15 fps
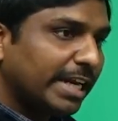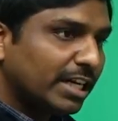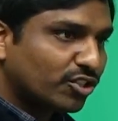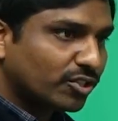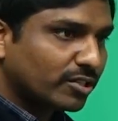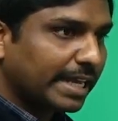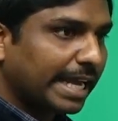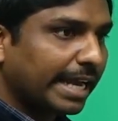
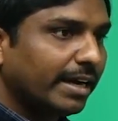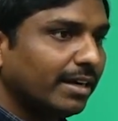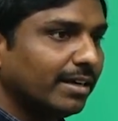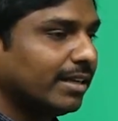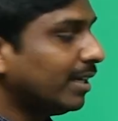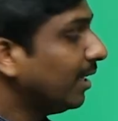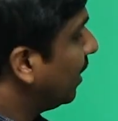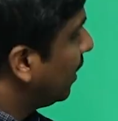stand.
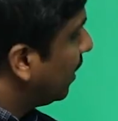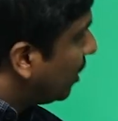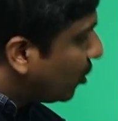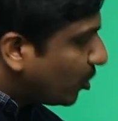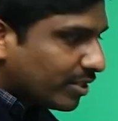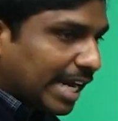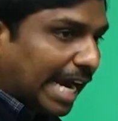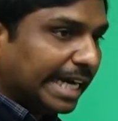
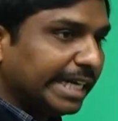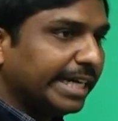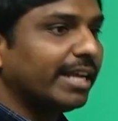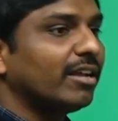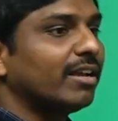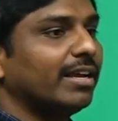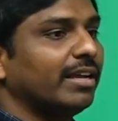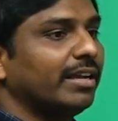Standing
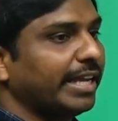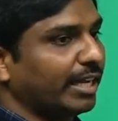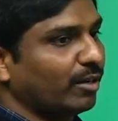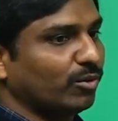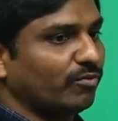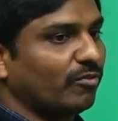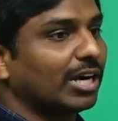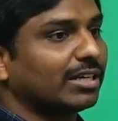
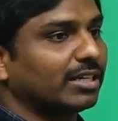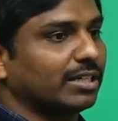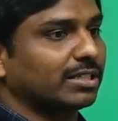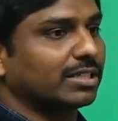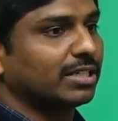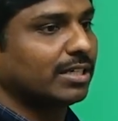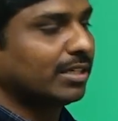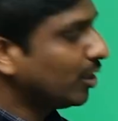water.
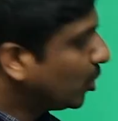So